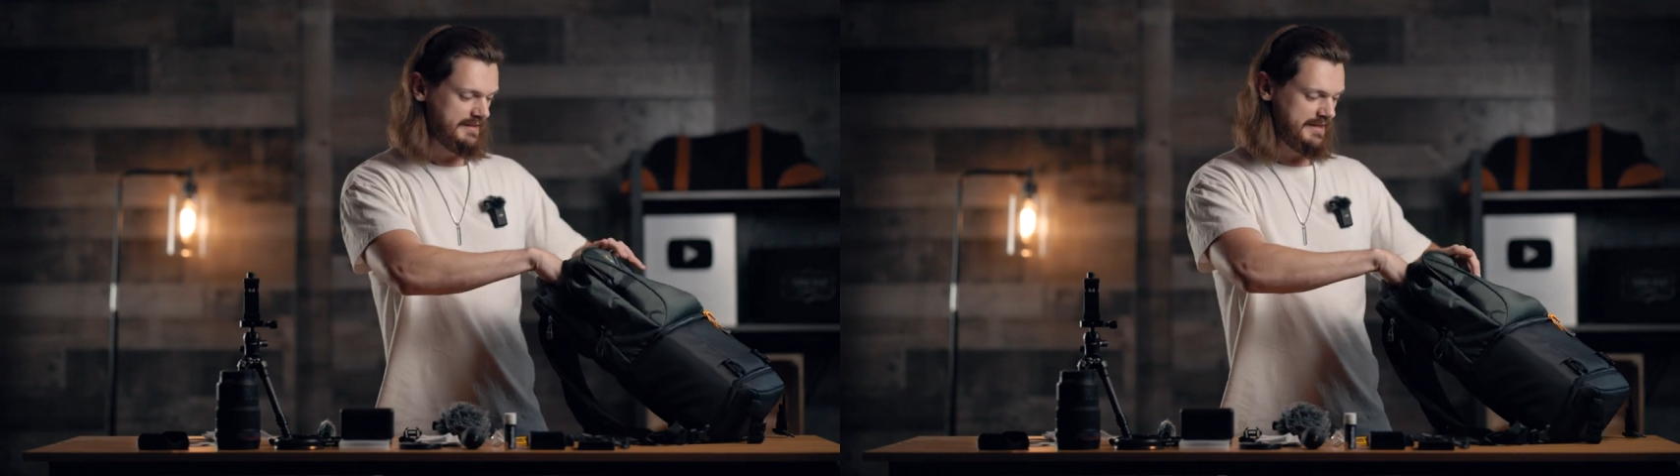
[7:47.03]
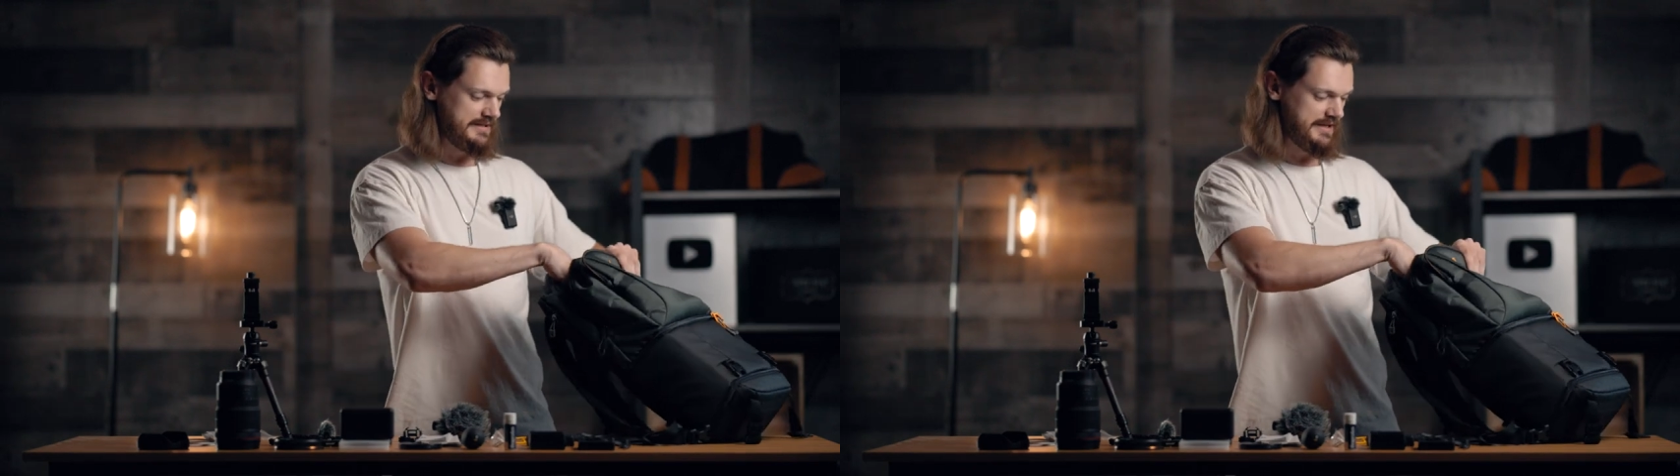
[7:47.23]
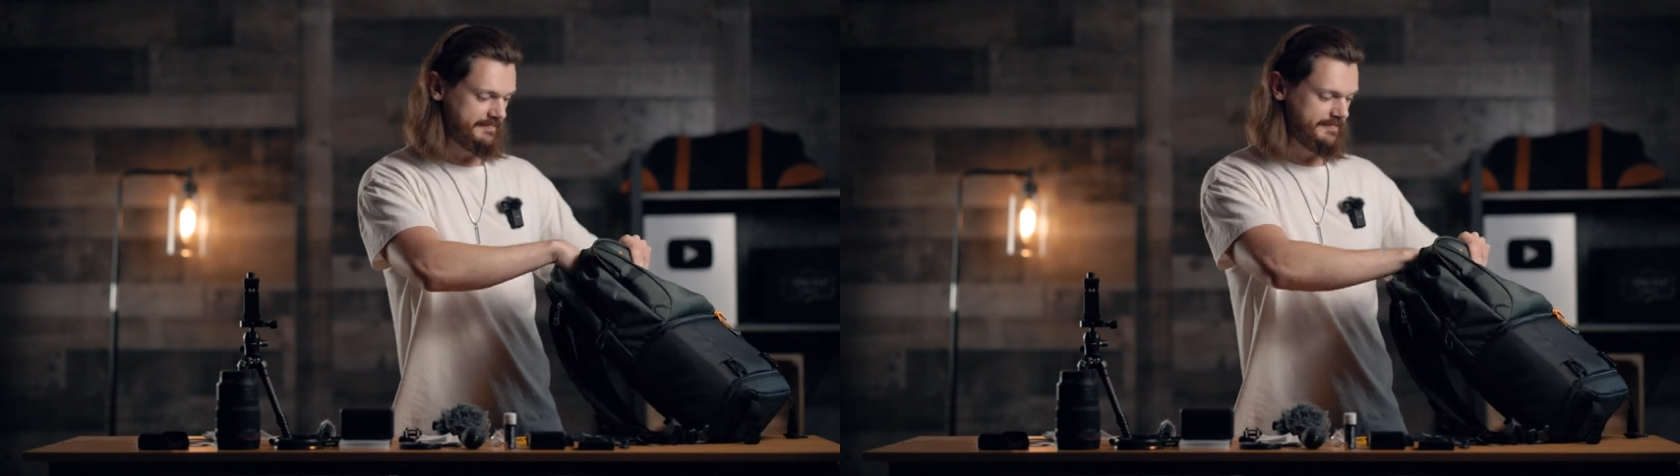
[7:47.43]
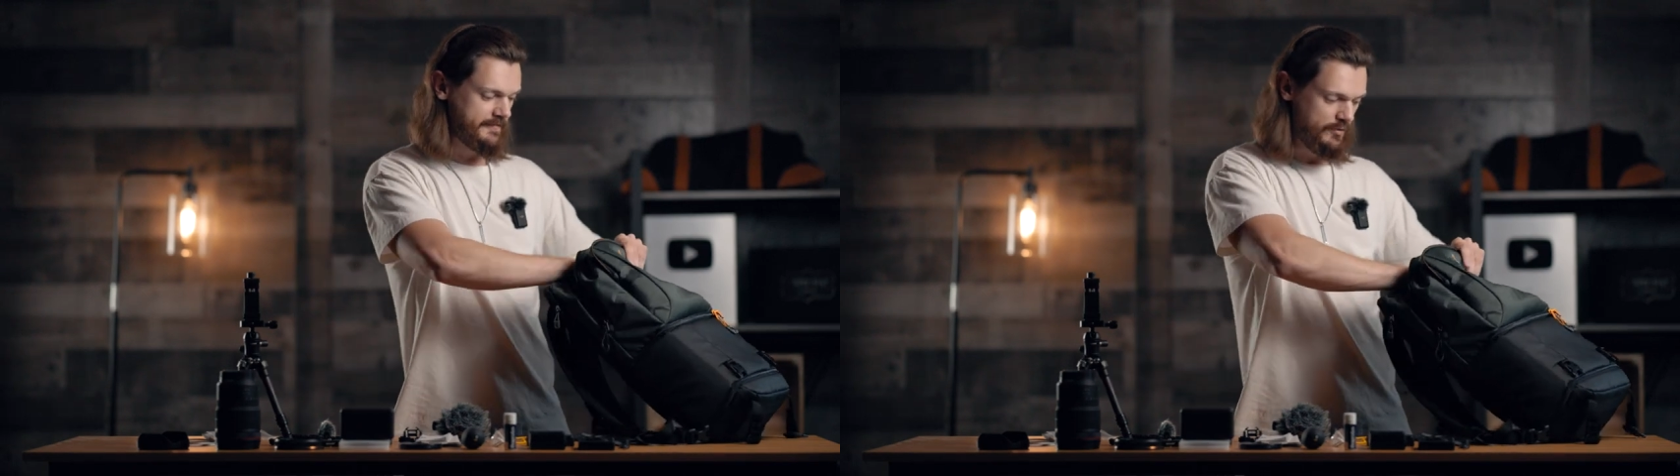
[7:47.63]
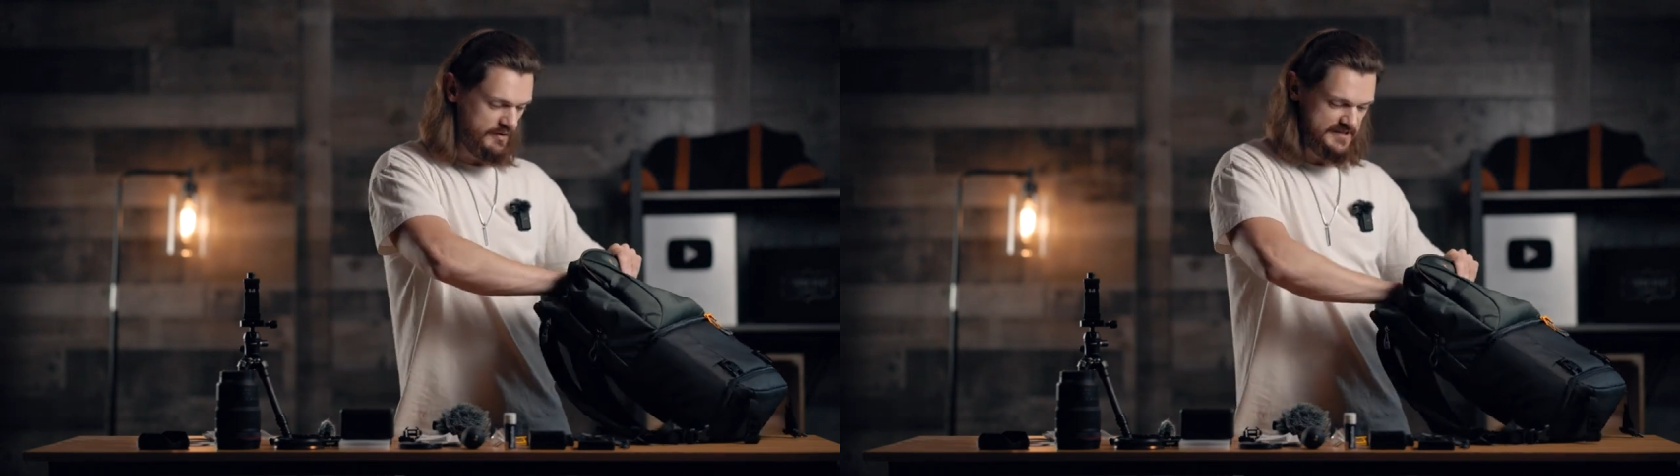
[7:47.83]
And
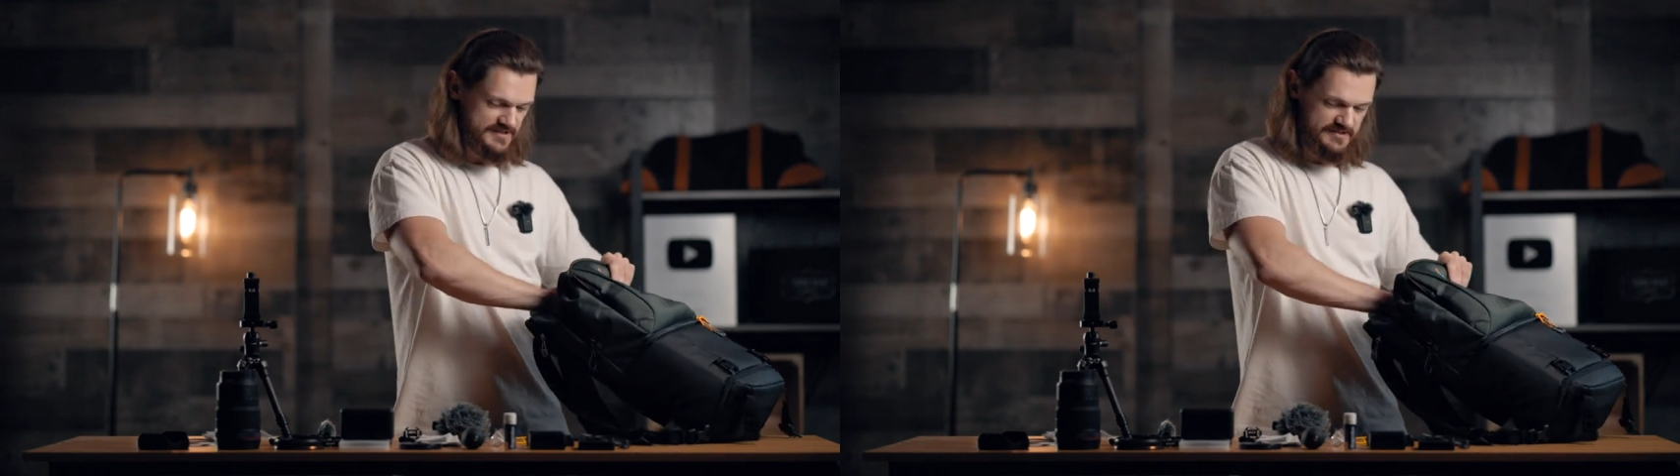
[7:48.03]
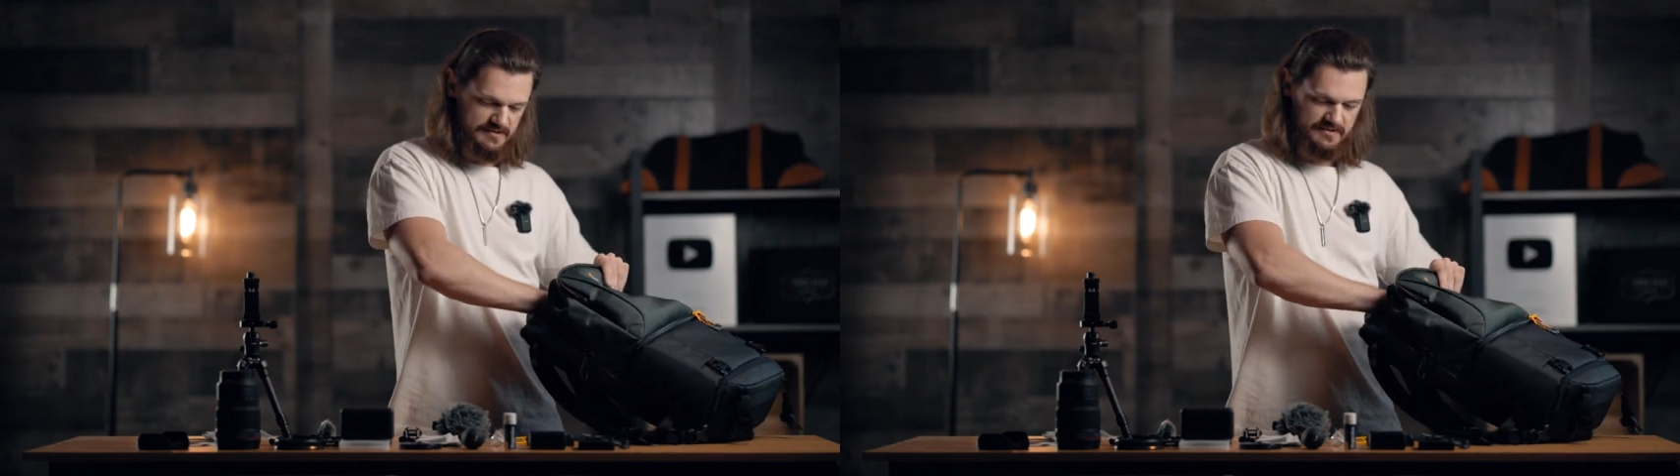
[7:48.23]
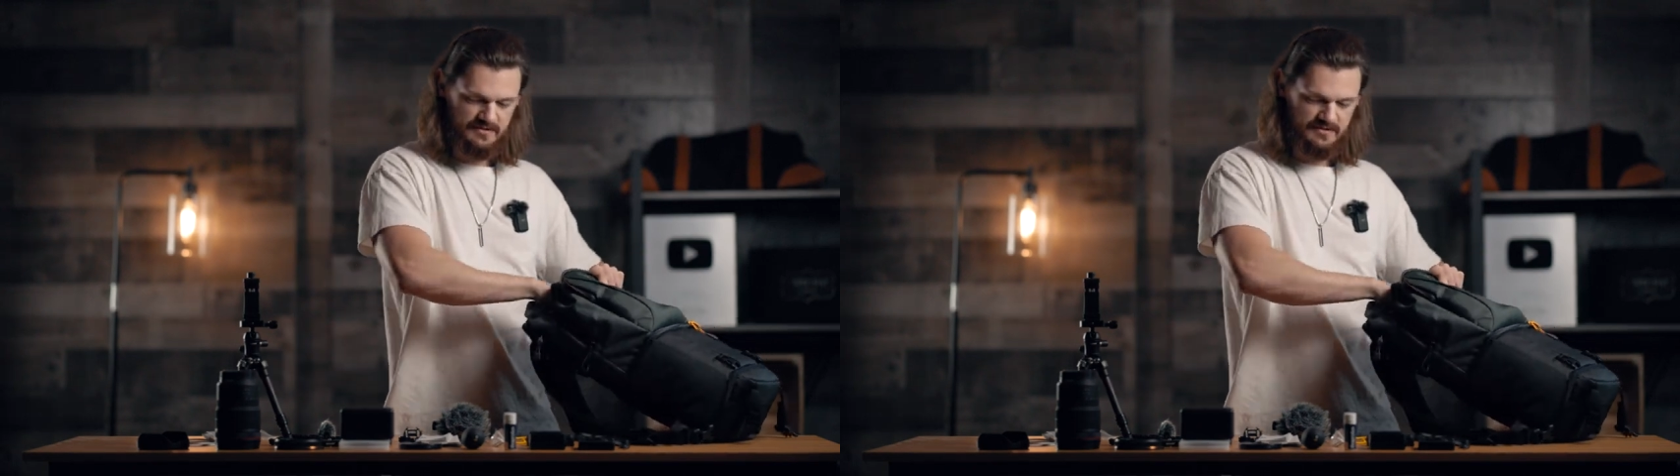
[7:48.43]
of course,